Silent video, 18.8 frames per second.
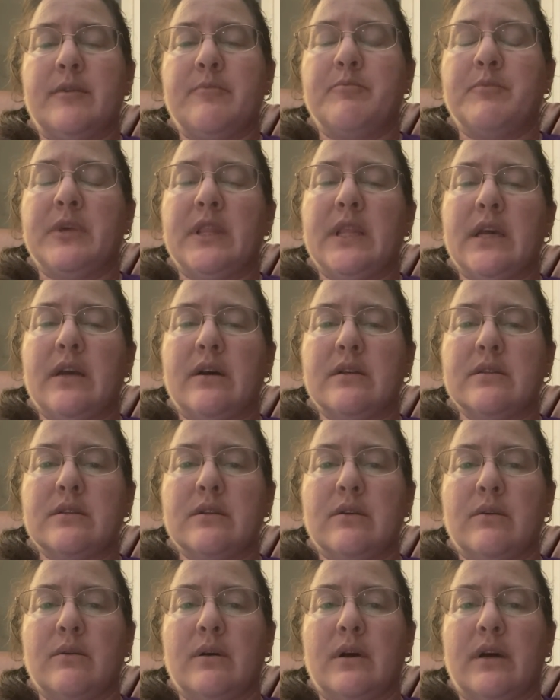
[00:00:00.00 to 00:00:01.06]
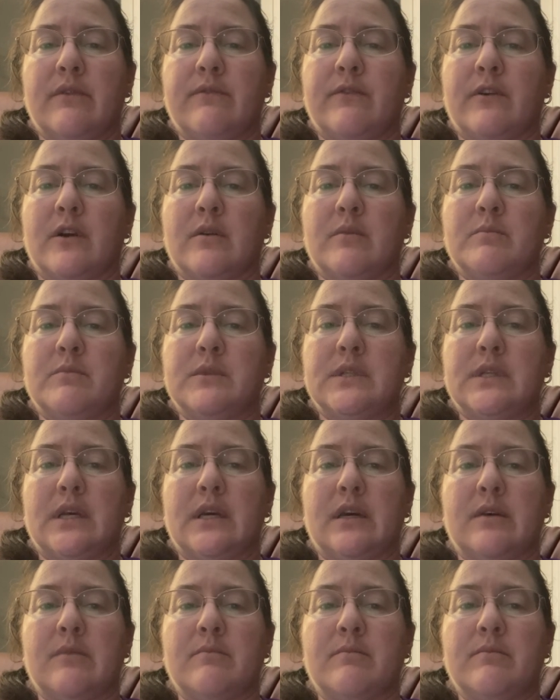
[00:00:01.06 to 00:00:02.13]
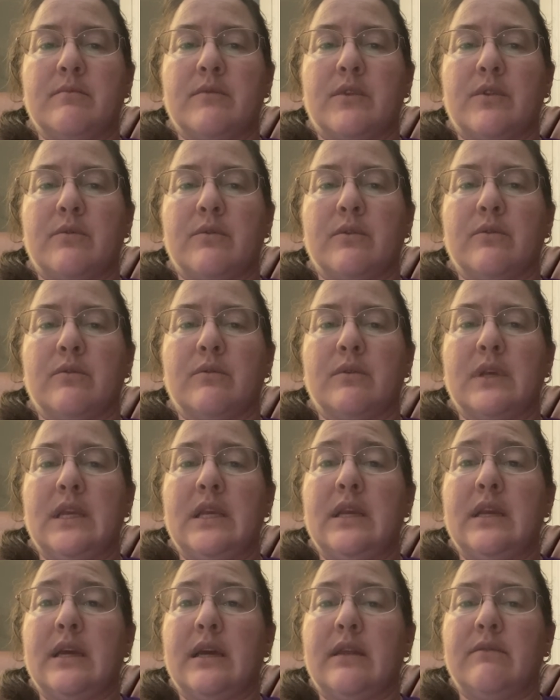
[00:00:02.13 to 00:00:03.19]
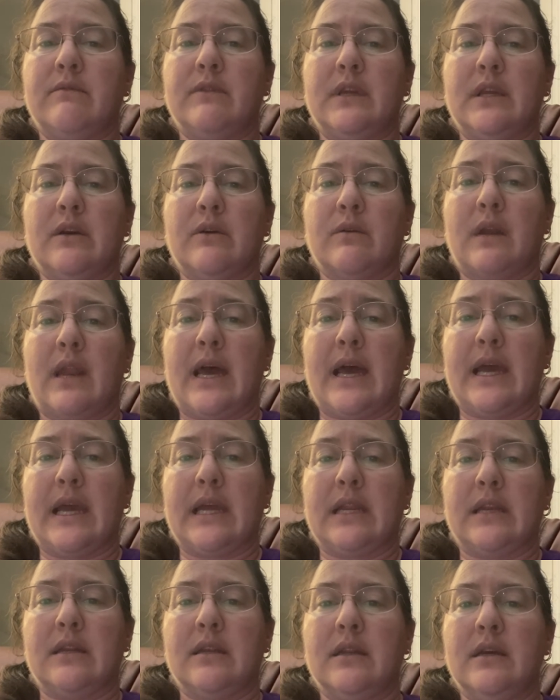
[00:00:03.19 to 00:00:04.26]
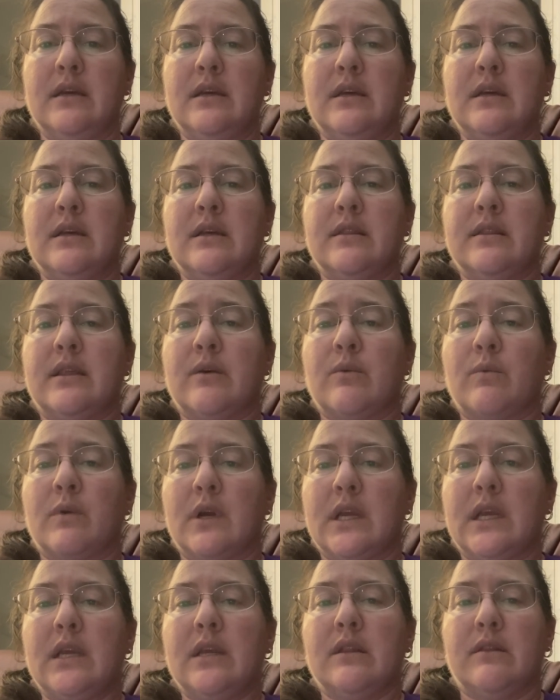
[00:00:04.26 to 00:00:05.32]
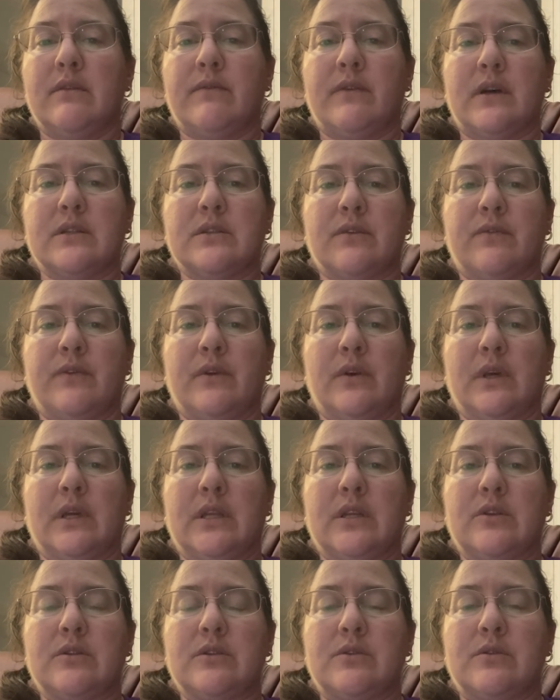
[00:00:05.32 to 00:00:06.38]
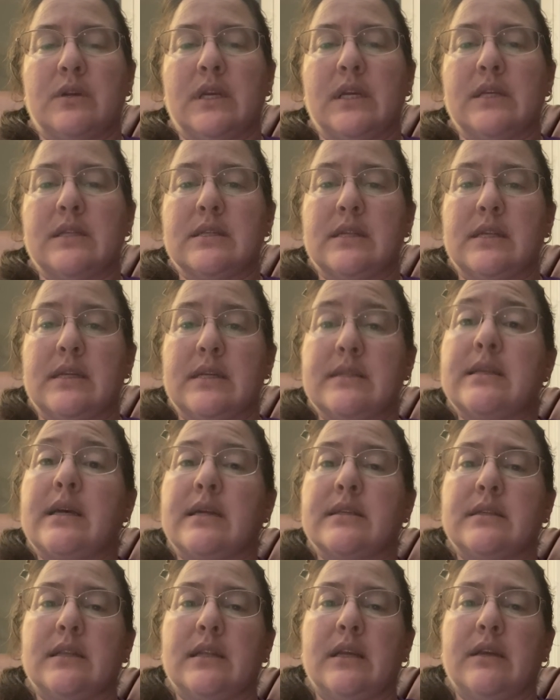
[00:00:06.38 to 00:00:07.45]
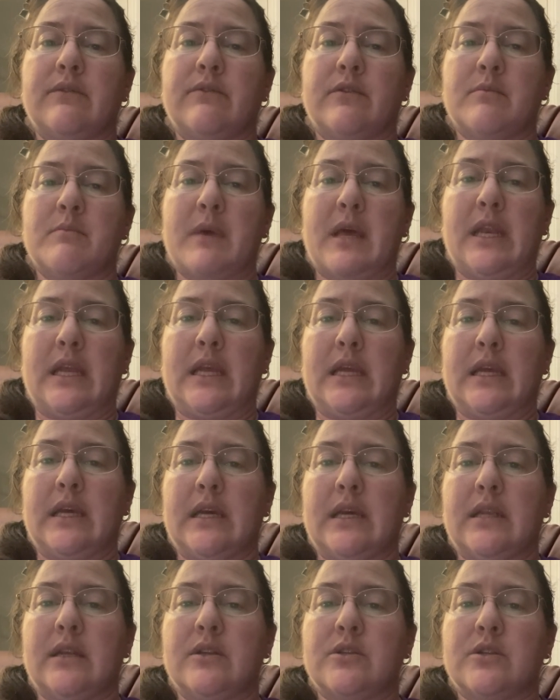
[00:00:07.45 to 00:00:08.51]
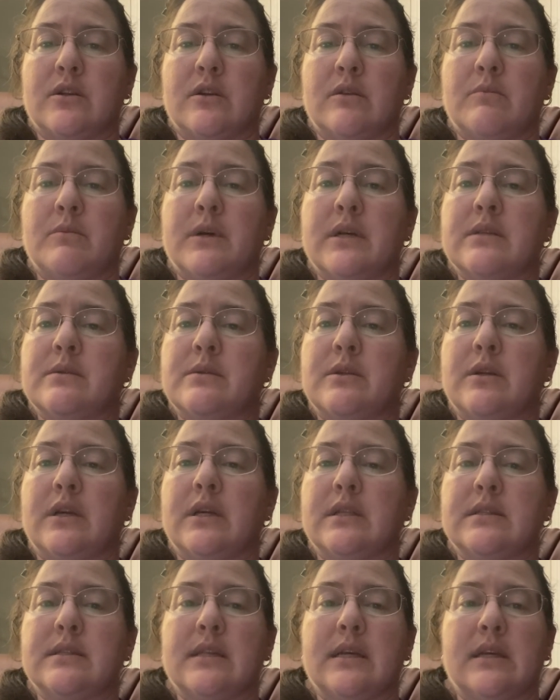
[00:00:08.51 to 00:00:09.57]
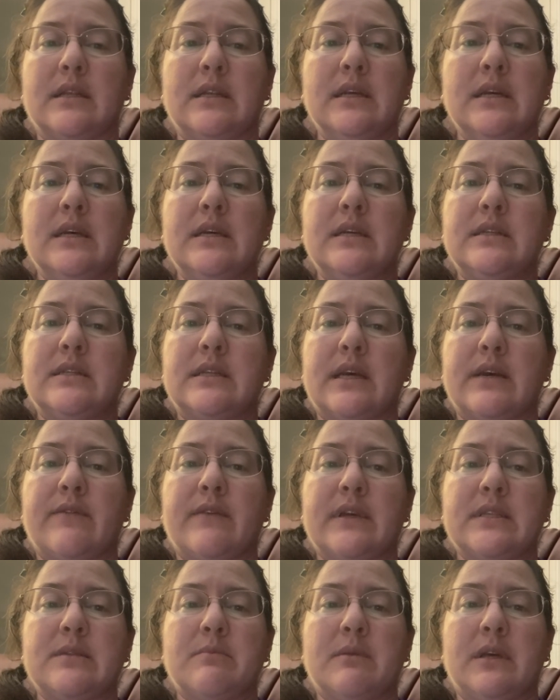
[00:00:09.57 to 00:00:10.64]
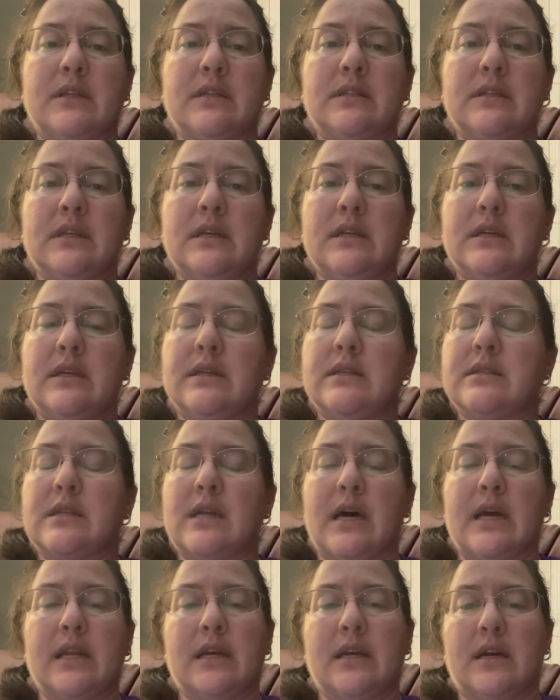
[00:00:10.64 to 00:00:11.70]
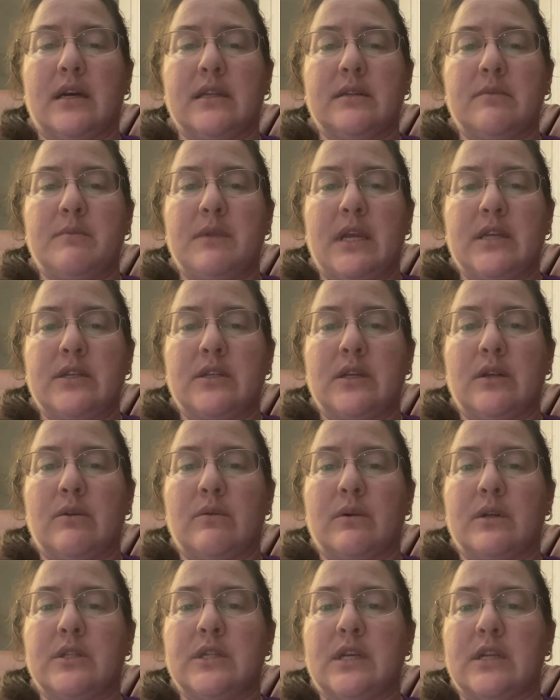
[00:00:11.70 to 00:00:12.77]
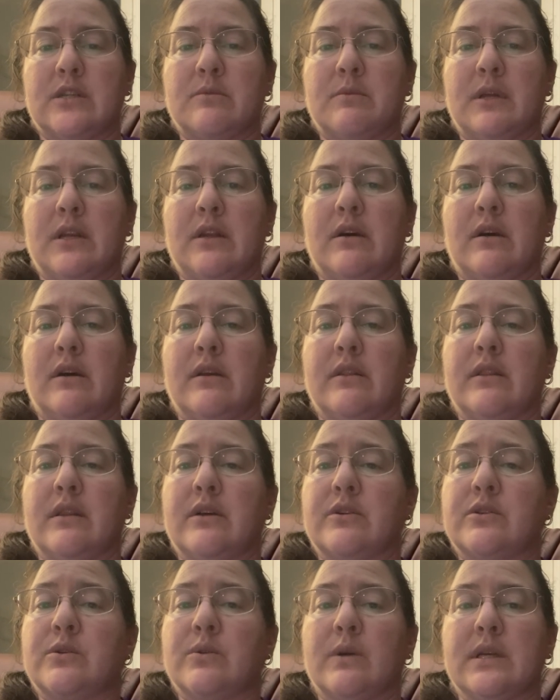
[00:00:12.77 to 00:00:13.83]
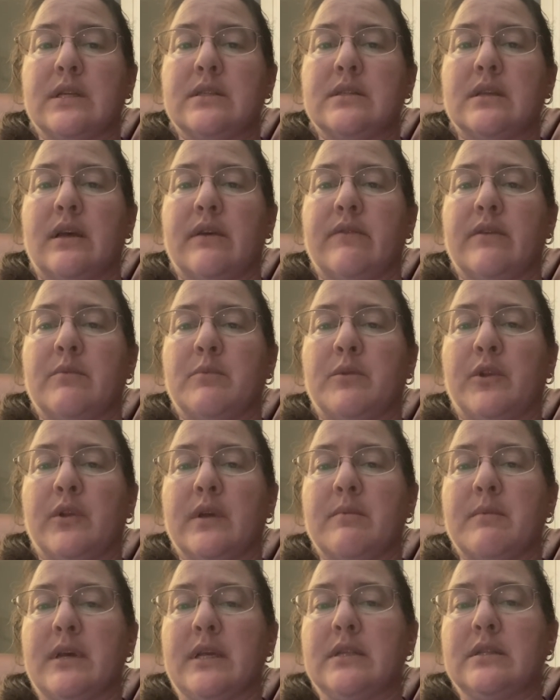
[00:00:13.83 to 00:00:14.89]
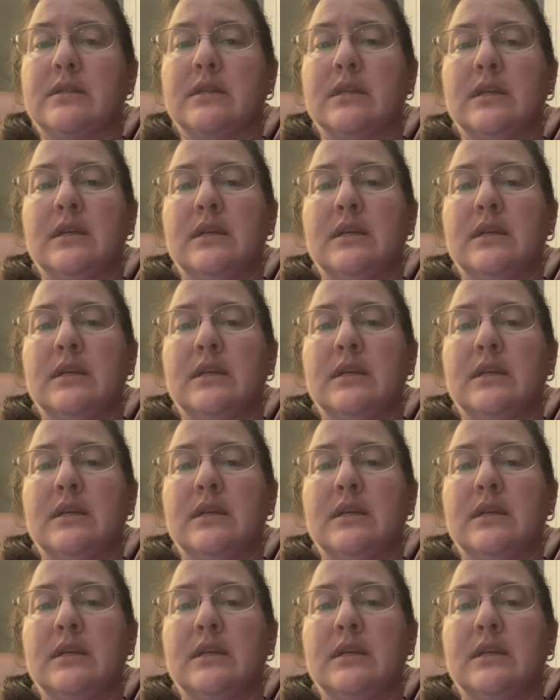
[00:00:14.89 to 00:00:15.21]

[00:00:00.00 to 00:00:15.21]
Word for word: But they also affirmed um, through ENVO9 that working in the fossil fuel industry is a necessity for many and assured Presbyterians that divestment is not a condemnation or judgment on their choice of employment.